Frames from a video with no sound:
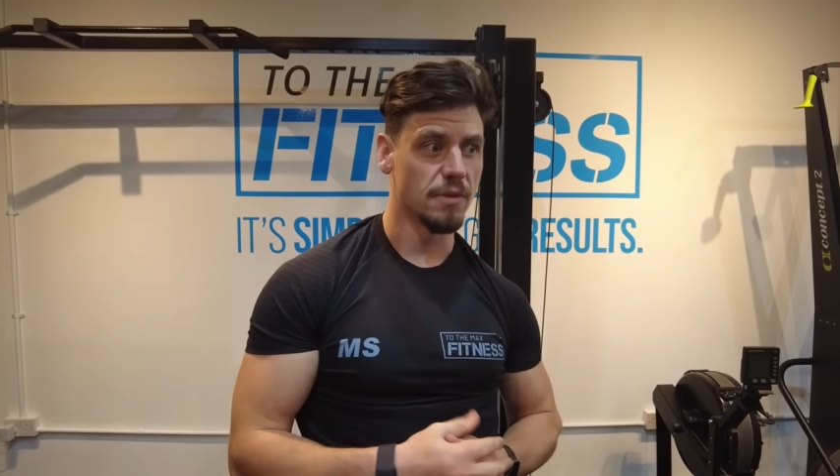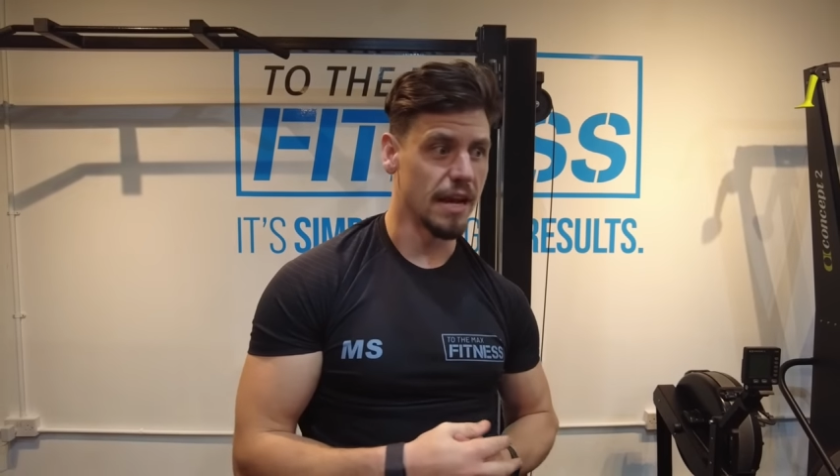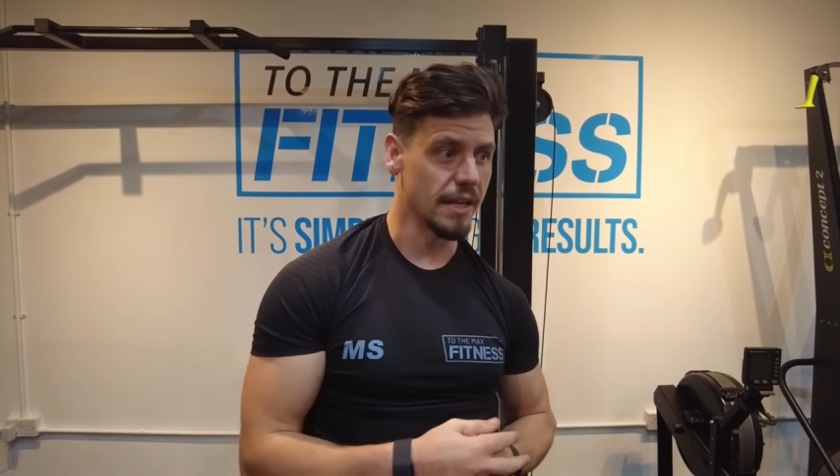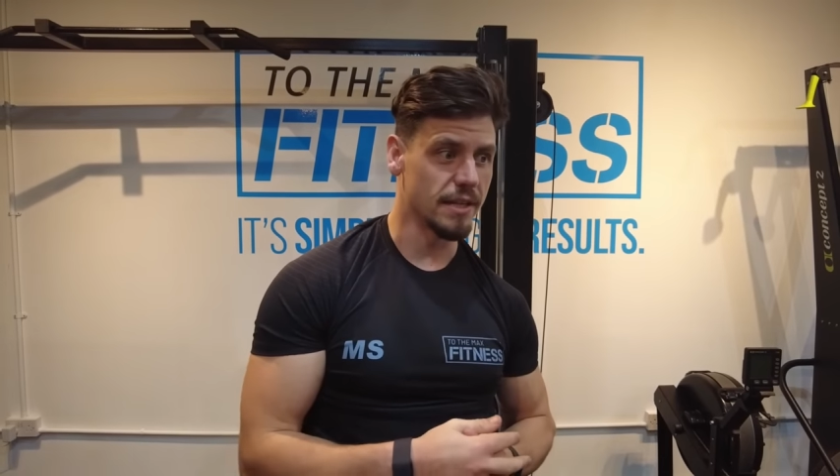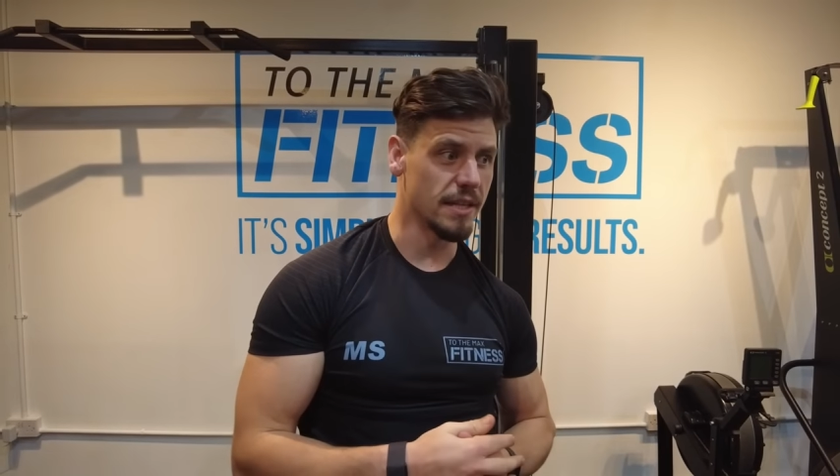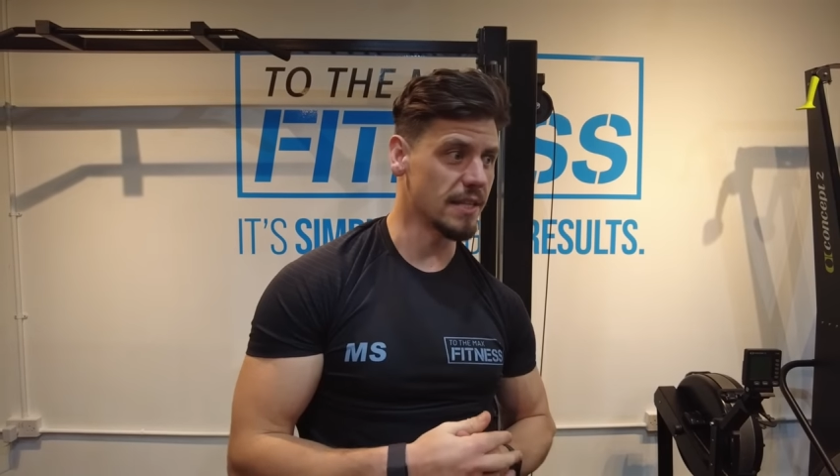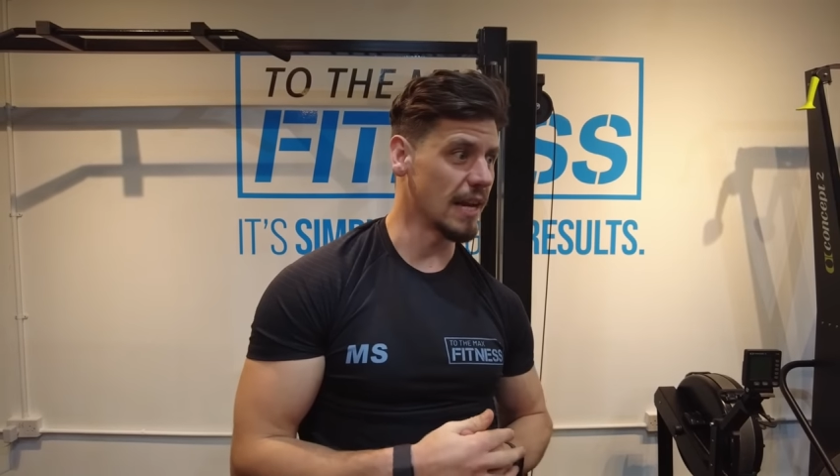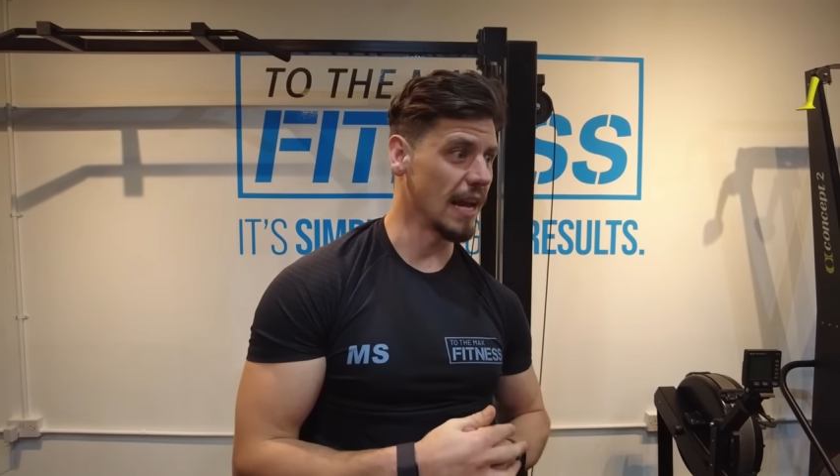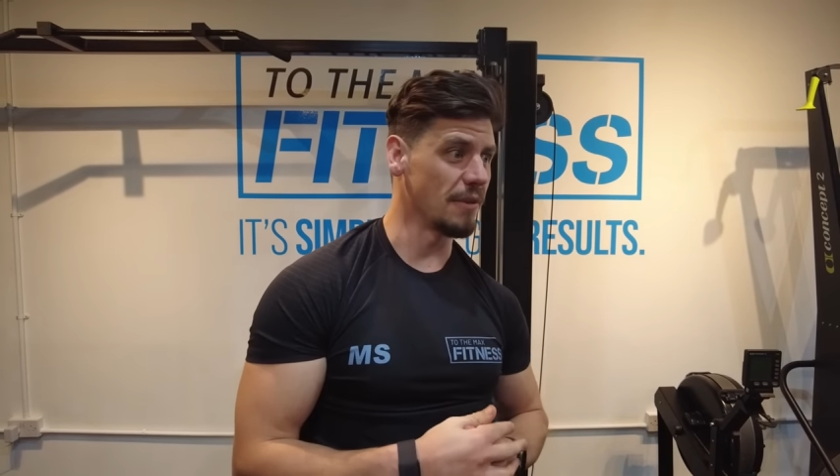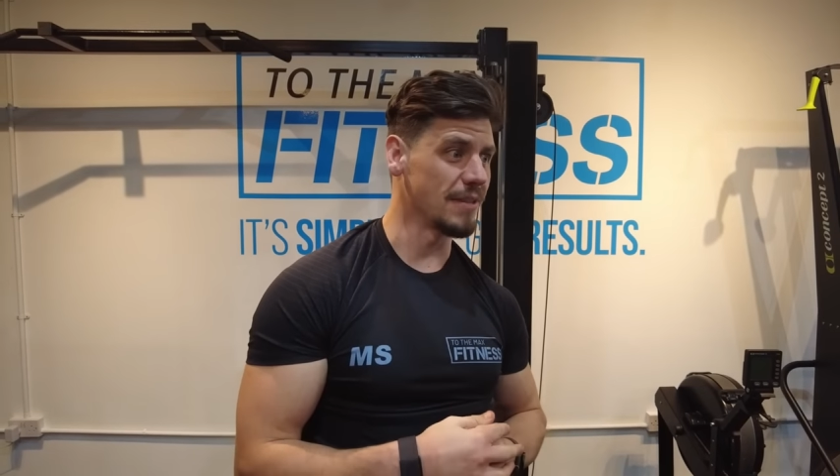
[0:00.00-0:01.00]
We had this
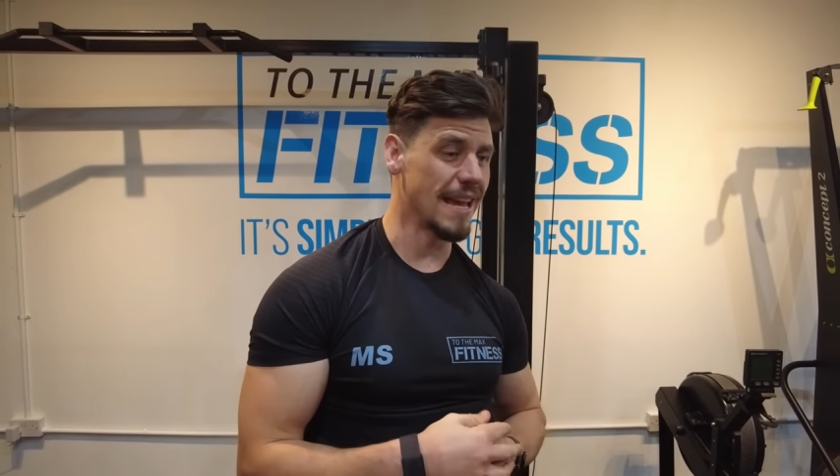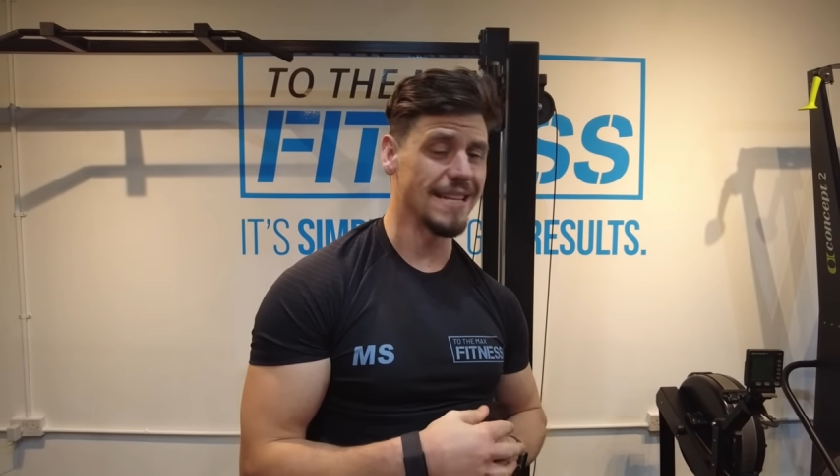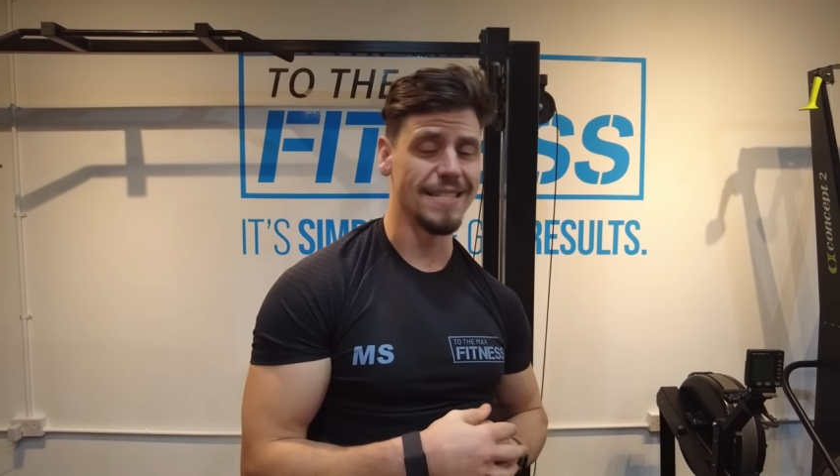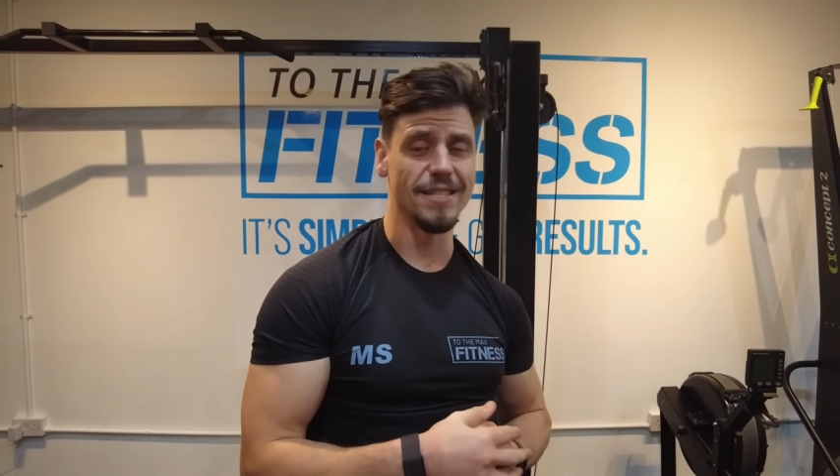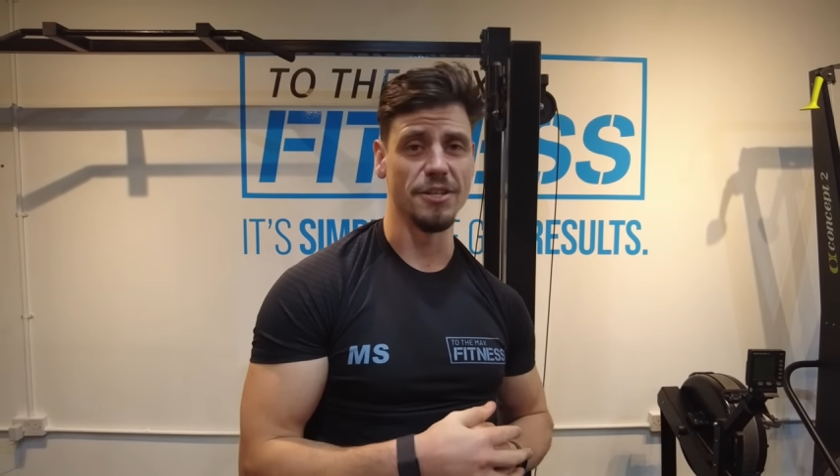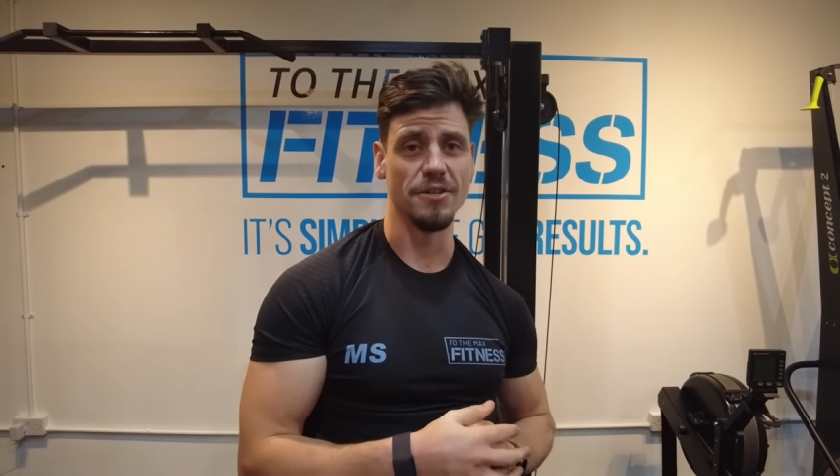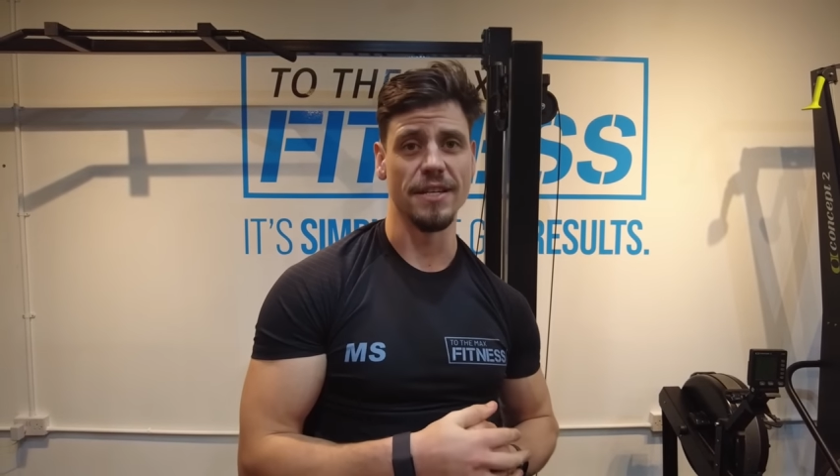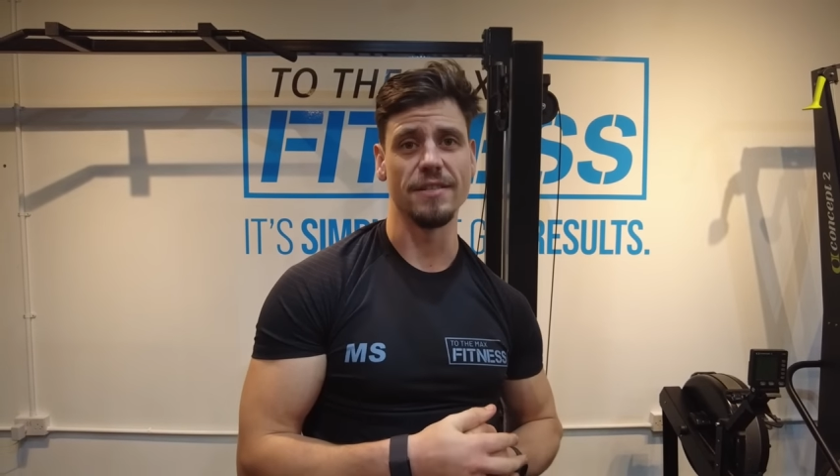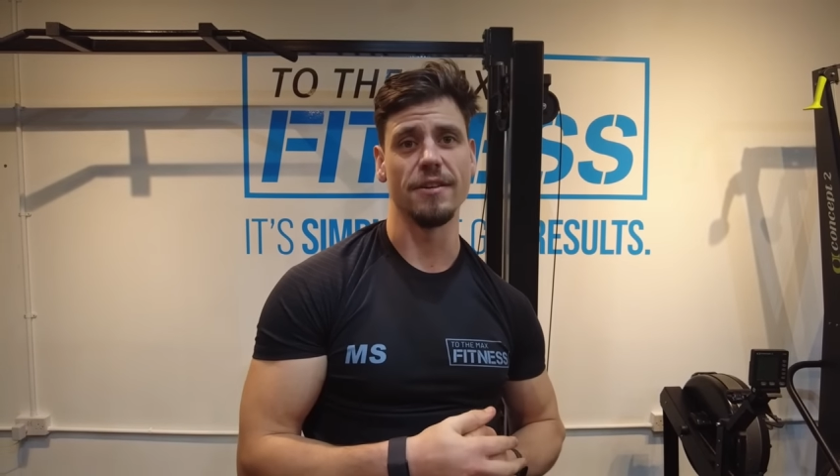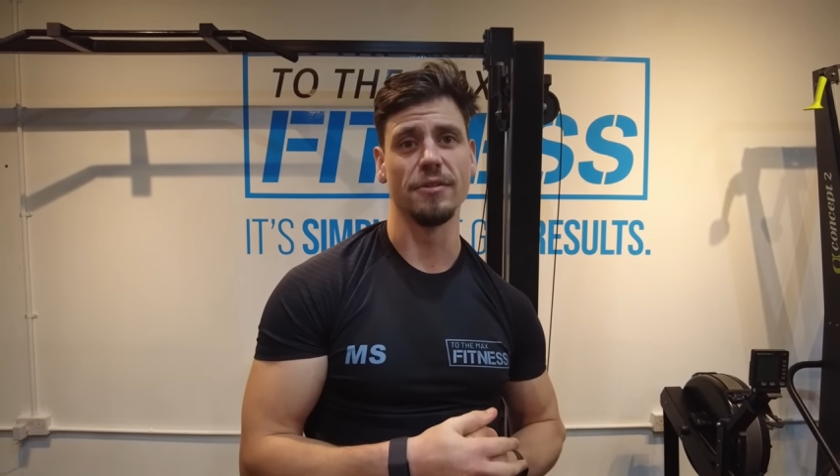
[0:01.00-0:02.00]
guy who was 82
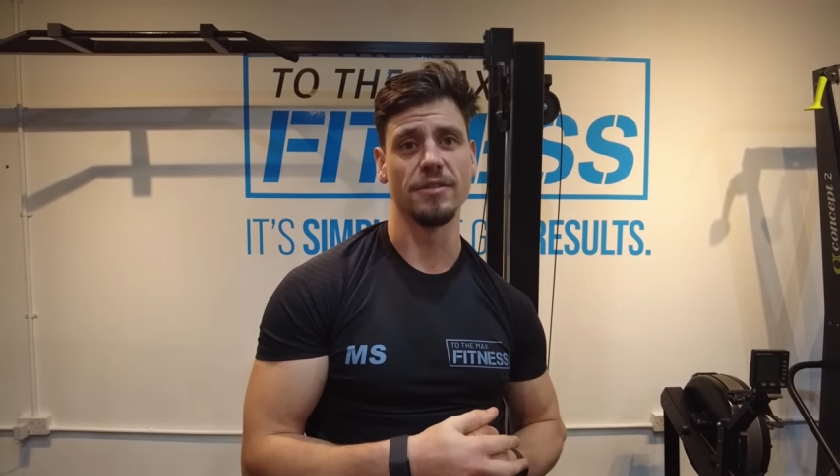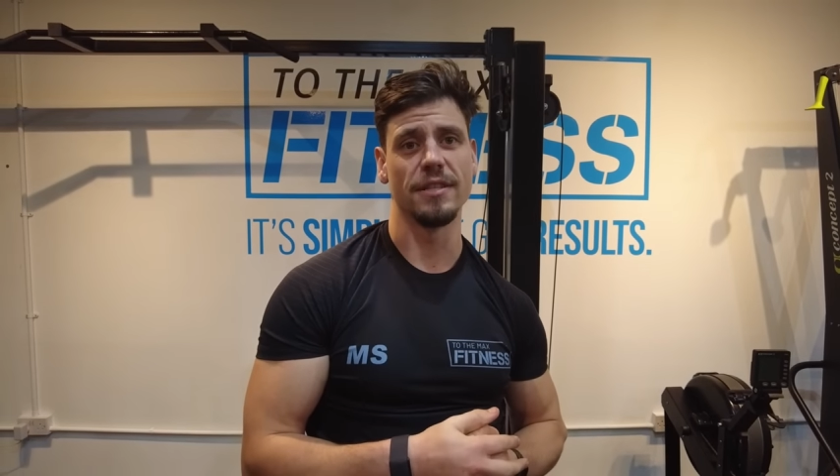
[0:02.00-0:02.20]
years old